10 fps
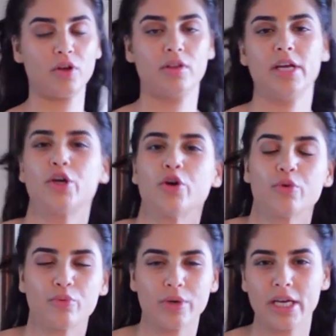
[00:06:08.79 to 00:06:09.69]
like
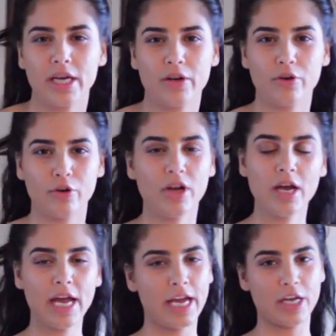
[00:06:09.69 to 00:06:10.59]
Korean or
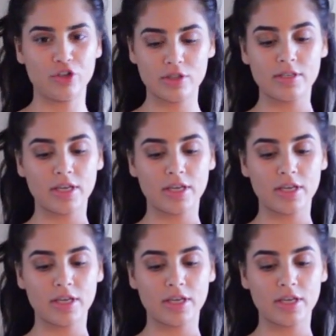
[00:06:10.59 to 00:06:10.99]
Asian